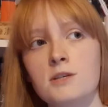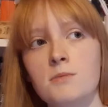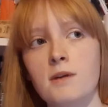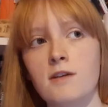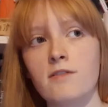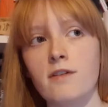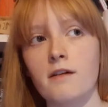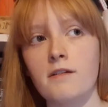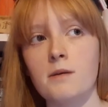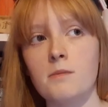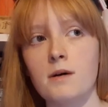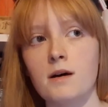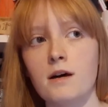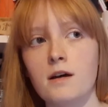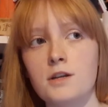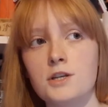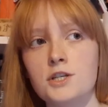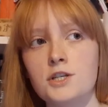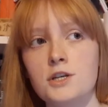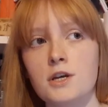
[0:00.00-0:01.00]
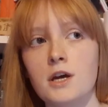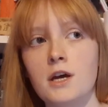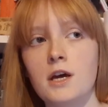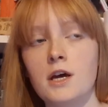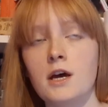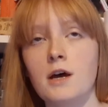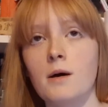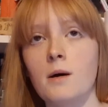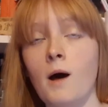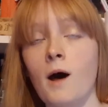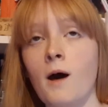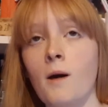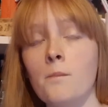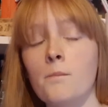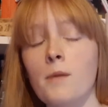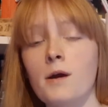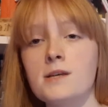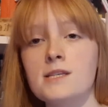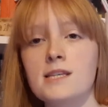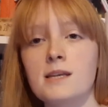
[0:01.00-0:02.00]
to me very much,
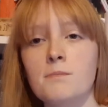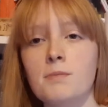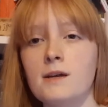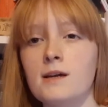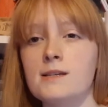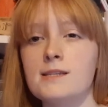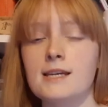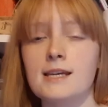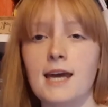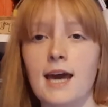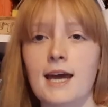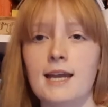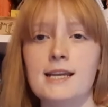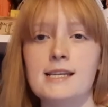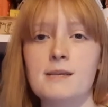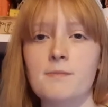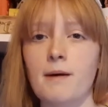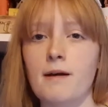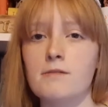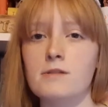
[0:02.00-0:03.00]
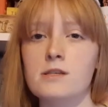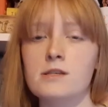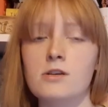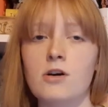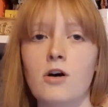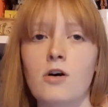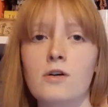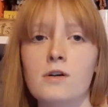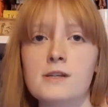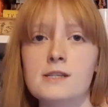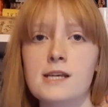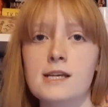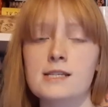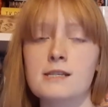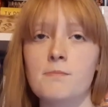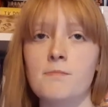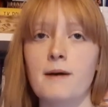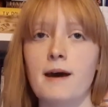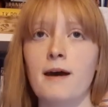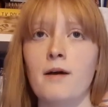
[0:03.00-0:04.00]
mostly because, again, it's about songs,
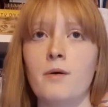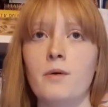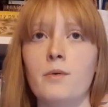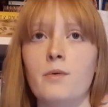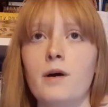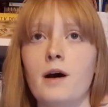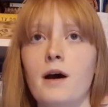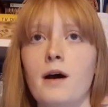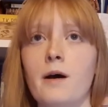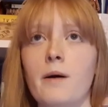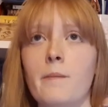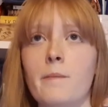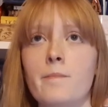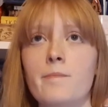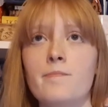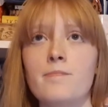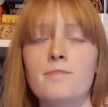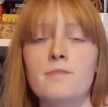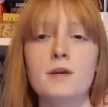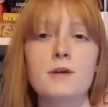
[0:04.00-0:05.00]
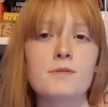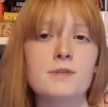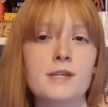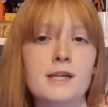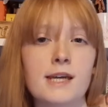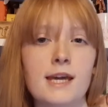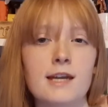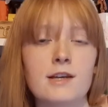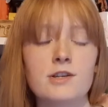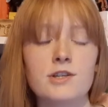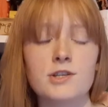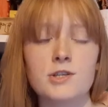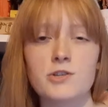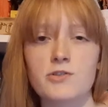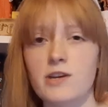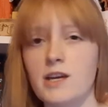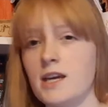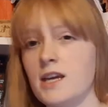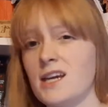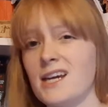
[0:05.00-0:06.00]
it's about music
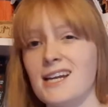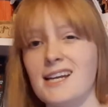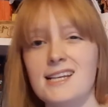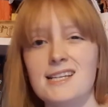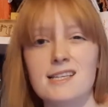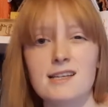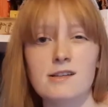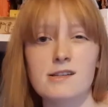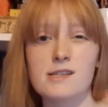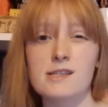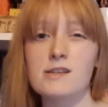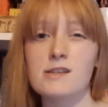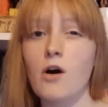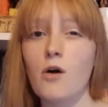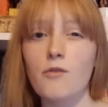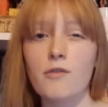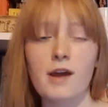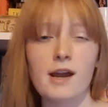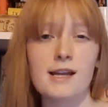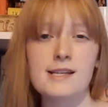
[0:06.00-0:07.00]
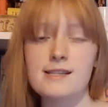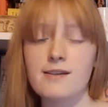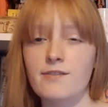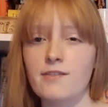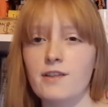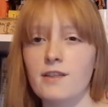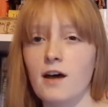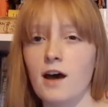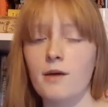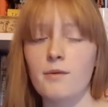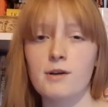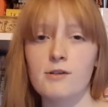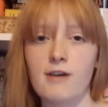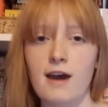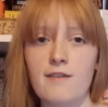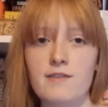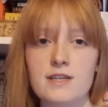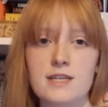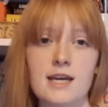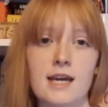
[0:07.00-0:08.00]
industry, and it's not really something that I would
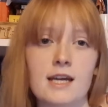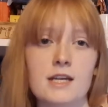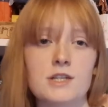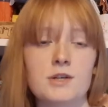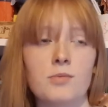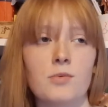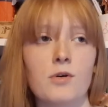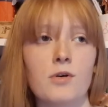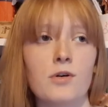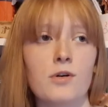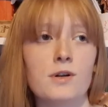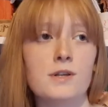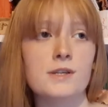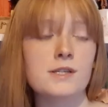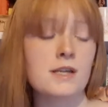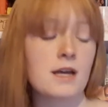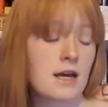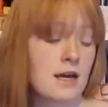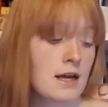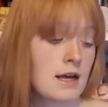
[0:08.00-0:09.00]
gravitate towards.